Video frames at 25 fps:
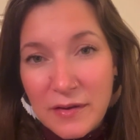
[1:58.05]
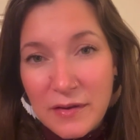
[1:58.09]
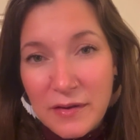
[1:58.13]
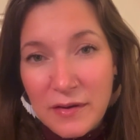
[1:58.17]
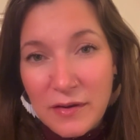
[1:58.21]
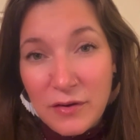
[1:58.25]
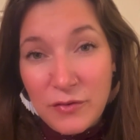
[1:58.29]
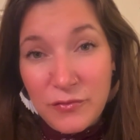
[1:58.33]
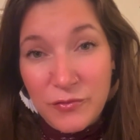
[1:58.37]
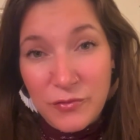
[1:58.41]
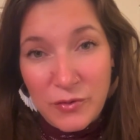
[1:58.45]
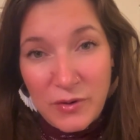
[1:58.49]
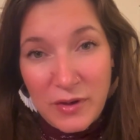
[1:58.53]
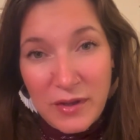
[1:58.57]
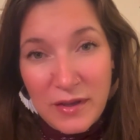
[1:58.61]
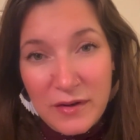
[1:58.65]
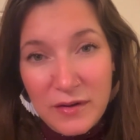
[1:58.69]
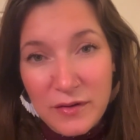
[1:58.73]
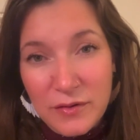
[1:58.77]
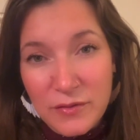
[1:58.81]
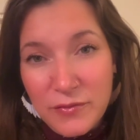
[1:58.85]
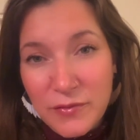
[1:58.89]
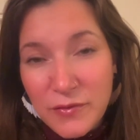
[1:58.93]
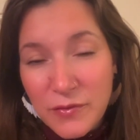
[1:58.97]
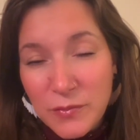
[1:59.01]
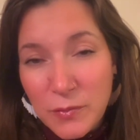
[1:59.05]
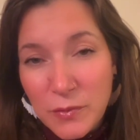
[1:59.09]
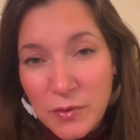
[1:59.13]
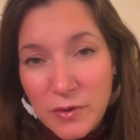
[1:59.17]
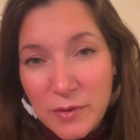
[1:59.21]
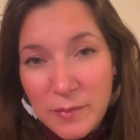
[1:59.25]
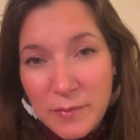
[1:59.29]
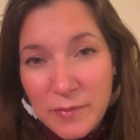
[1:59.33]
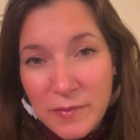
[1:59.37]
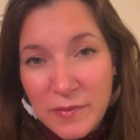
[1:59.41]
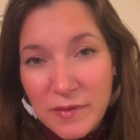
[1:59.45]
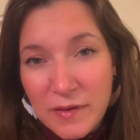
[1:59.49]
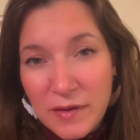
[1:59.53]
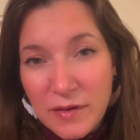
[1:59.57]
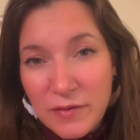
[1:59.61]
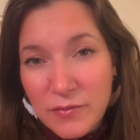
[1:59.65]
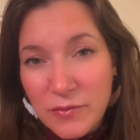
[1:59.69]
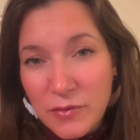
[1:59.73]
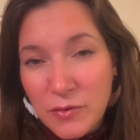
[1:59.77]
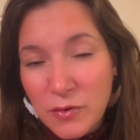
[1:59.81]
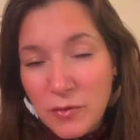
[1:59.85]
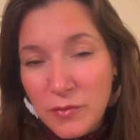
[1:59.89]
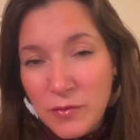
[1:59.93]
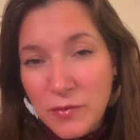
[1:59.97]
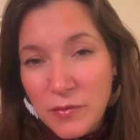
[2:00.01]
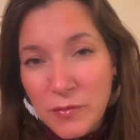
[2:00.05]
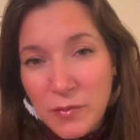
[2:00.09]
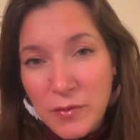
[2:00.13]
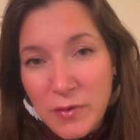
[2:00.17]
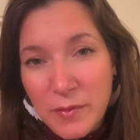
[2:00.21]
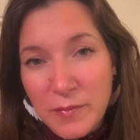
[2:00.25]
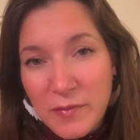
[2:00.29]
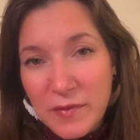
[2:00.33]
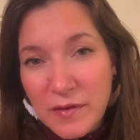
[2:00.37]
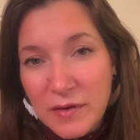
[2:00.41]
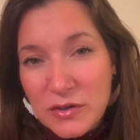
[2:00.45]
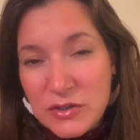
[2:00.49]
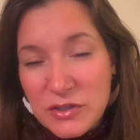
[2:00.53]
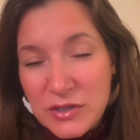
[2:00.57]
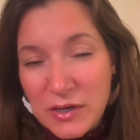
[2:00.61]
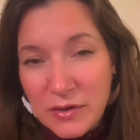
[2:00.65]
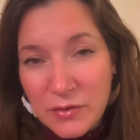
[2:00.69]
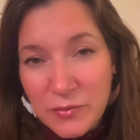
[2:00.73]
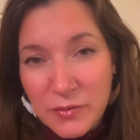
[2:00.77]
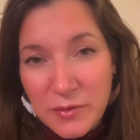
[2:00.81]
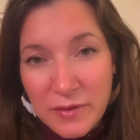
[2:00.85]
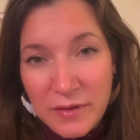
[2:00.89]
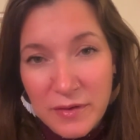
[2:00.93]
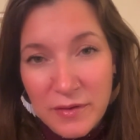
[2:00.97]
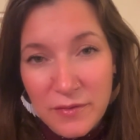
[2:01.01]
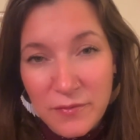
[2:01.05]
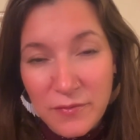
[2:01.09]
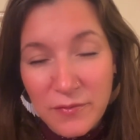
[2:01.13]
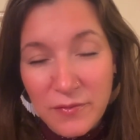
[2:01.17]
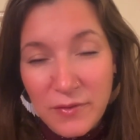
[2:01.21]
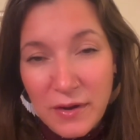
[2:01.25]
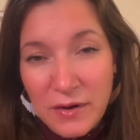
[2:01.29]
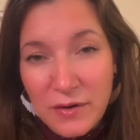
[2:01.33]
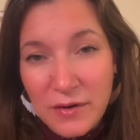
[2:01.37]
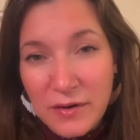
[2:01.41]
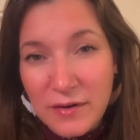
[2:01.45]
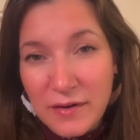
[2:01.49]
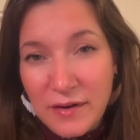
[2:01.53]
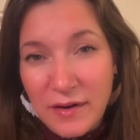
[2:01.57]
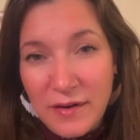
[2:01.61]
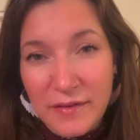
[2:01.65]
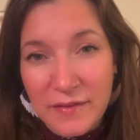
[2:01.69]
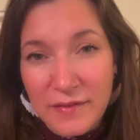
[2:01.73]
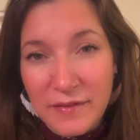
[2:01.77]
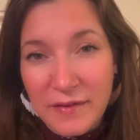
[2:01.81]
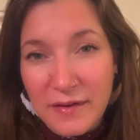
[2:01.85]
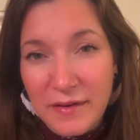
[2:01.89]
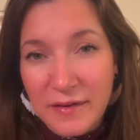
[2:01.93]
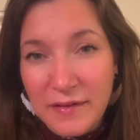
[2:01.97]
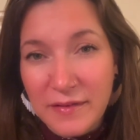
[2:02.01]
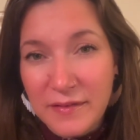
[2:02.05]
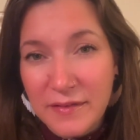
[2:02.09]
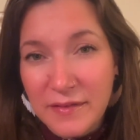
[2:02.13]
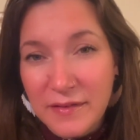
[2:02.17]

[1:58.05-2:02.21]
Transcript: afraid of swarms, even though swarms are generally very docile.